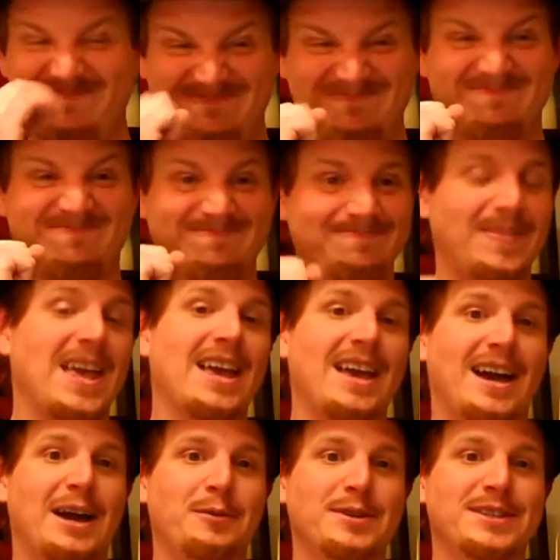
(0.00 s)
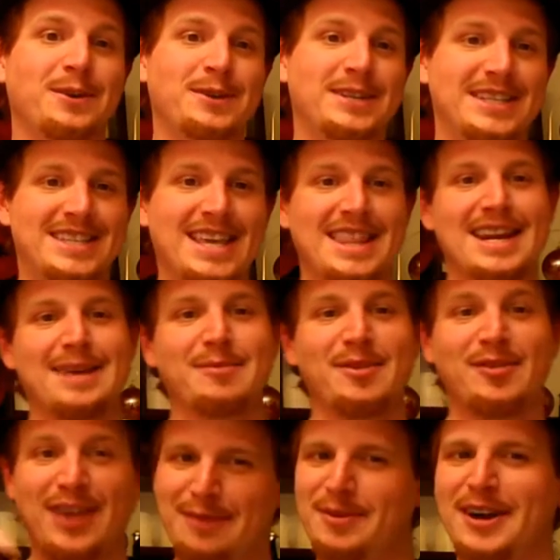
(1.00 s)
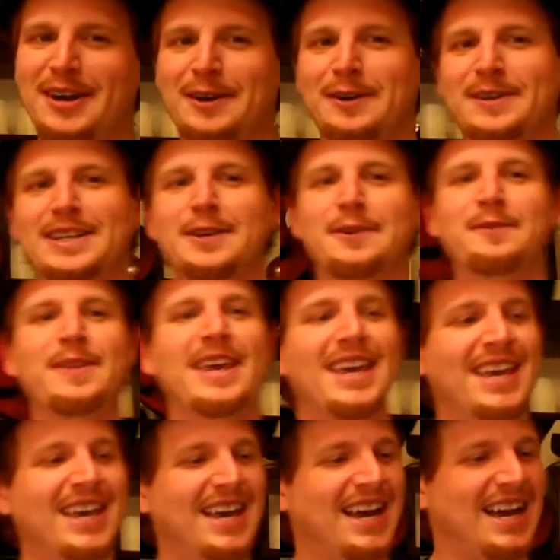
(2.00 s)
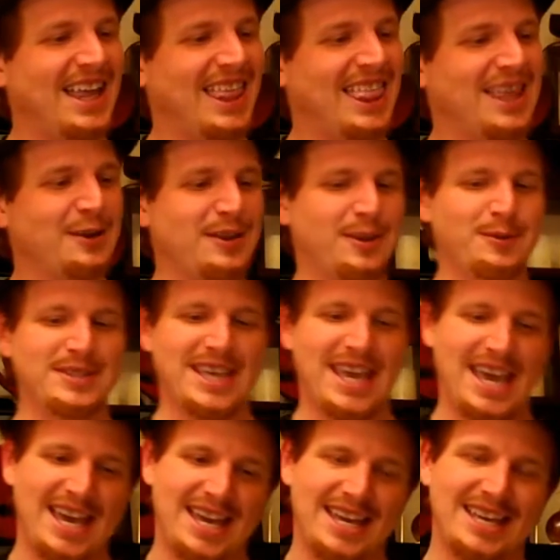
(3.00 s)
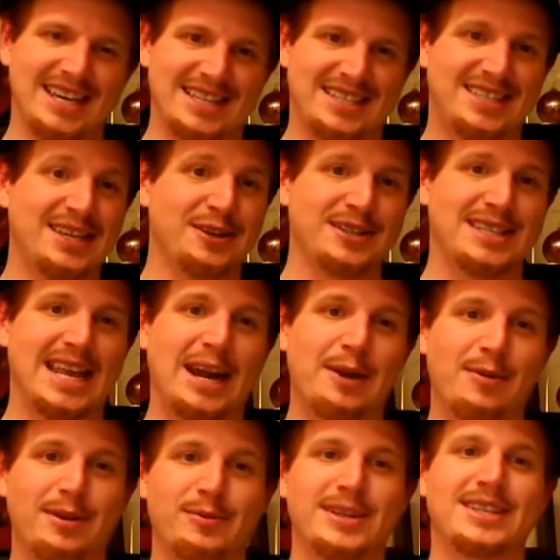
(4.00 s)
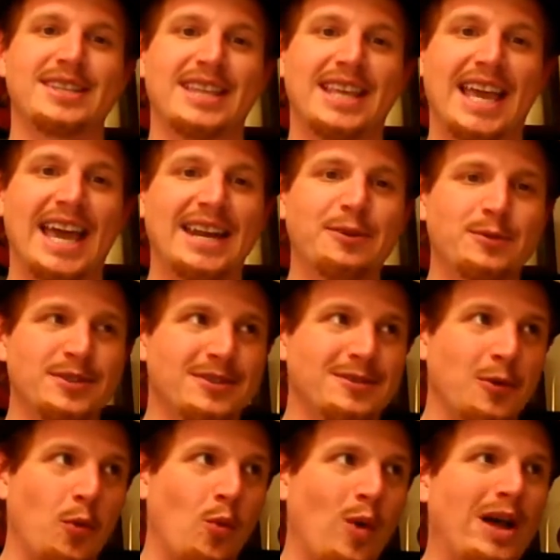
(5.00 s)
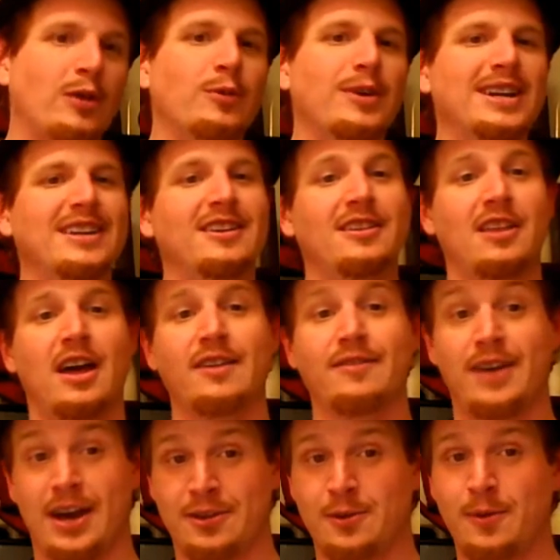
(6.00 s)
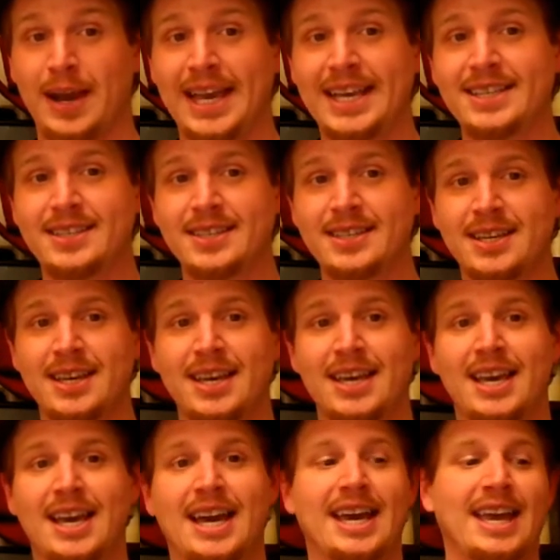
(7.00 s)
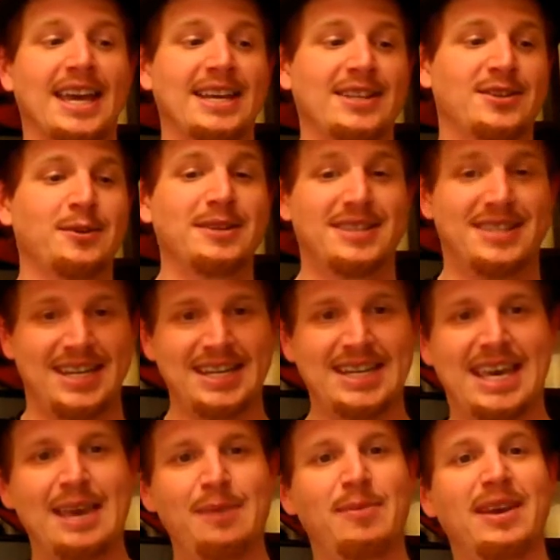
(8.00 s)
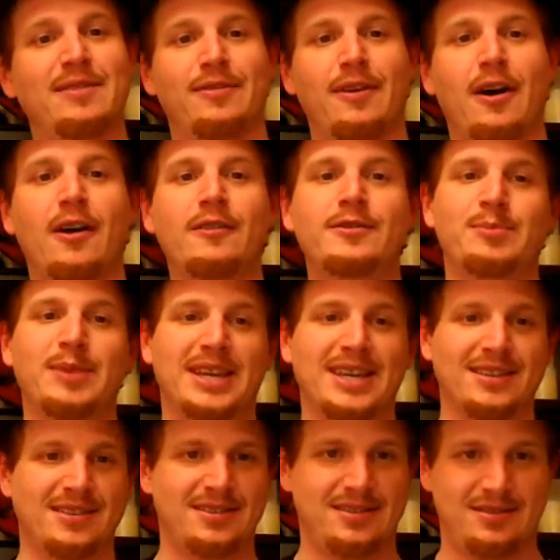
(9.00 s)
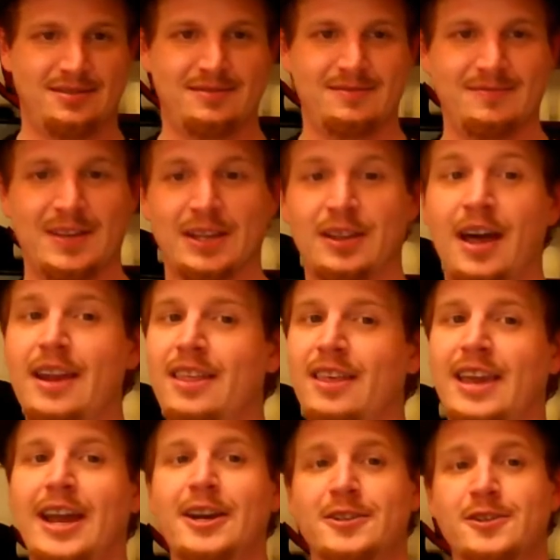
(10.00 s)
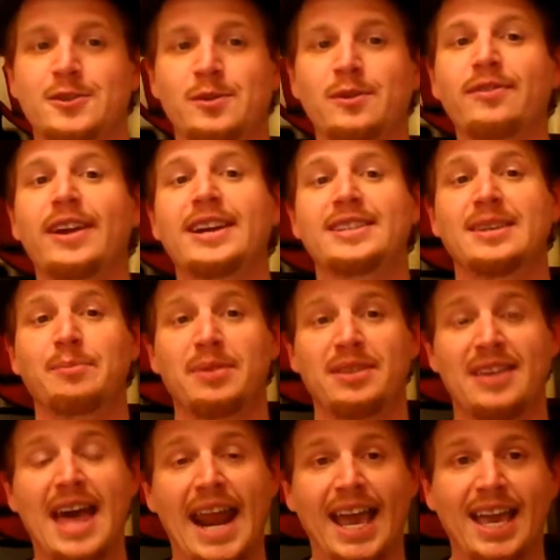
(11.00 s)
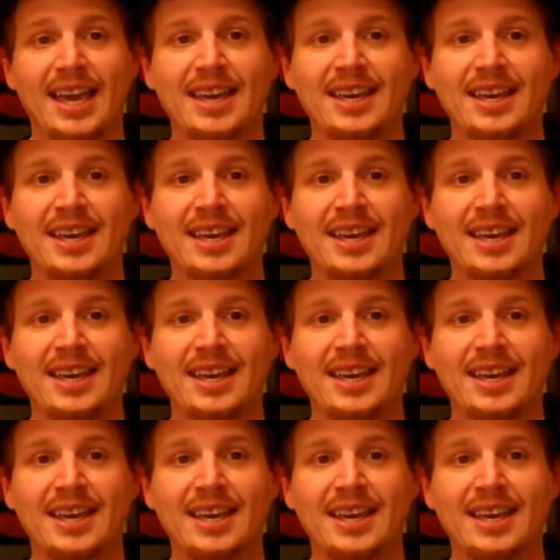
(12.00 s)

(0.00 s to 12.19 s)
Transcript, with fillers: Hmm, I was going to say the name of it. I'm not going to. Uh, there, there was a, uh, a series that I read recently, and it was well written in a lot of other ways, uh, and so it did keep me involved because a lot of the characters were very sympathetic.